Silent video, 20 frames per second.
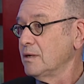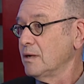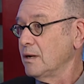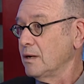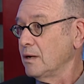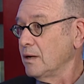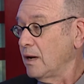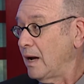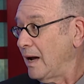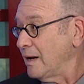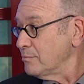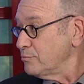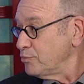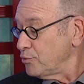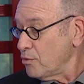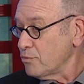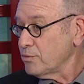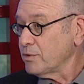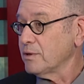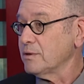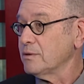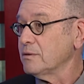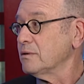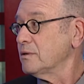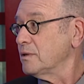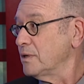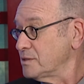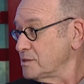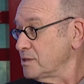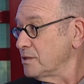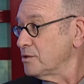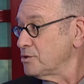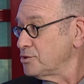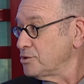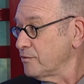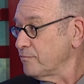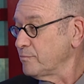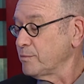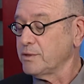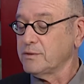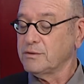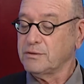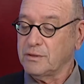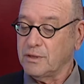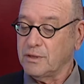unbroken is an achievement